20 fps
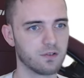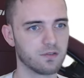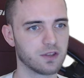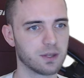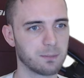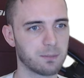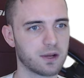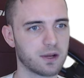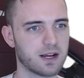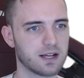over
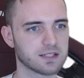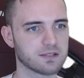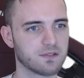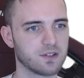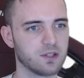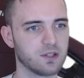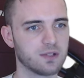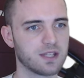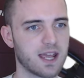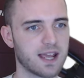the past
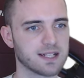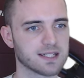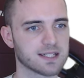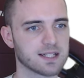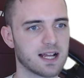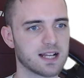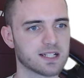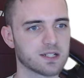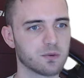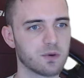few days
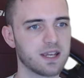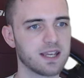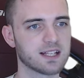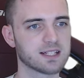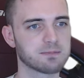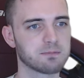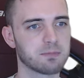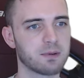slash weeks,